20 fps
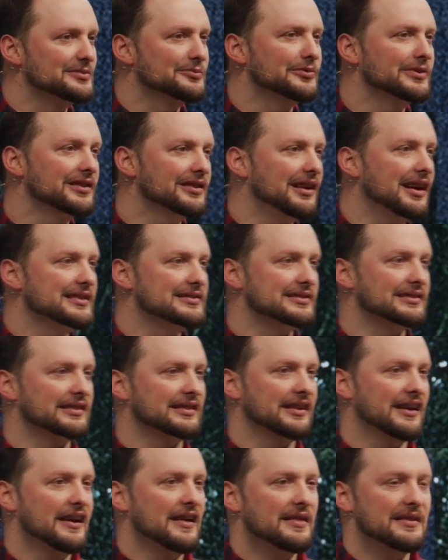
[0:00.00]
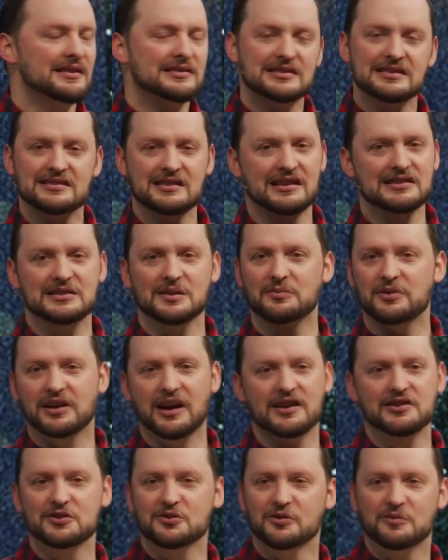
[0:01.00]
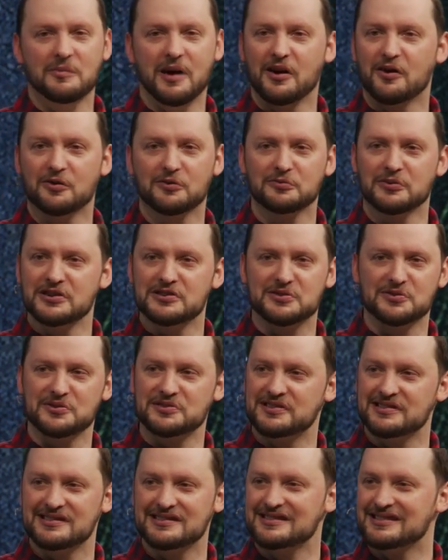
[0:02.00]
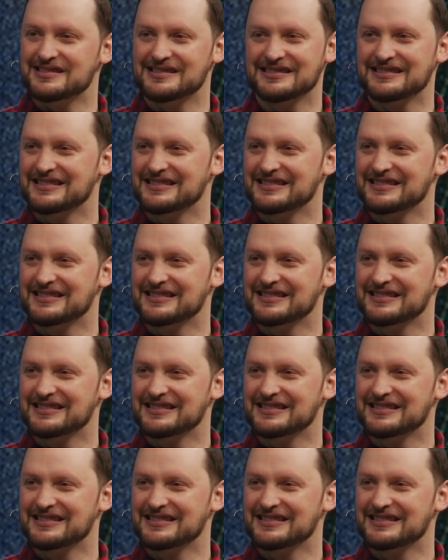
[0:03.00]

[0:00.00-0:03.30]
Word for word: in realizing this is not something I do in my own resources.